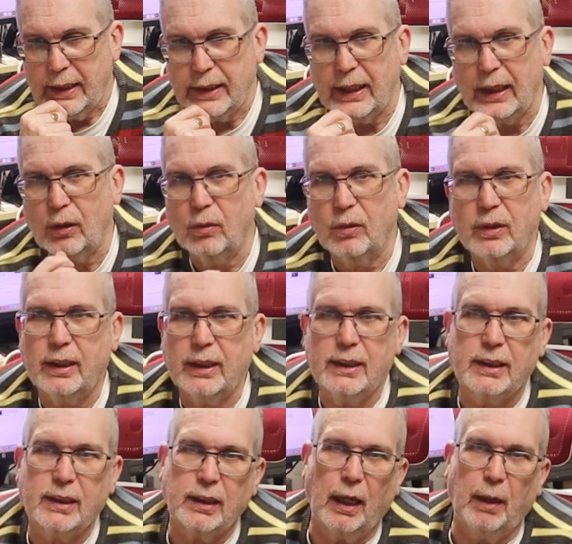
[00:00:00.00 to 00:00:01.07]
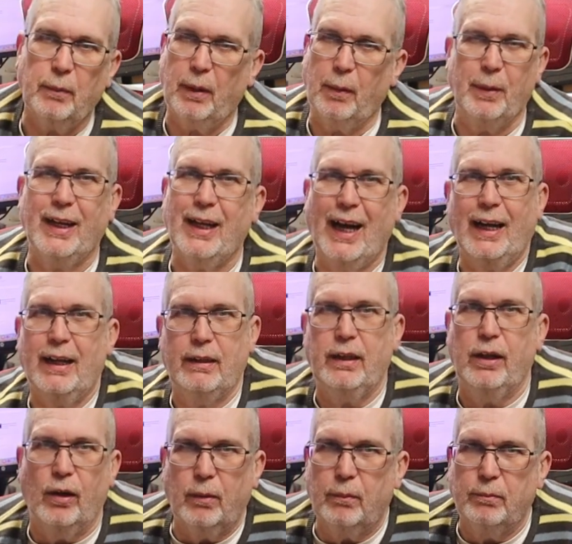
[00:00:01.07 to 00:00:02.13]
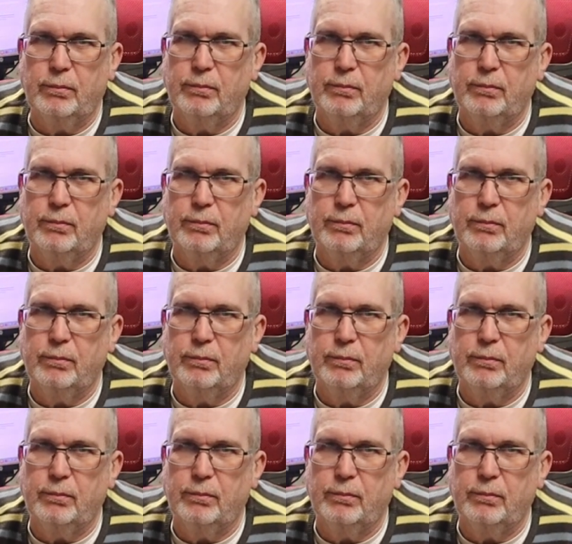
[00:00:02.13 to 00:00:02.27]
Now, this, I mean, you know,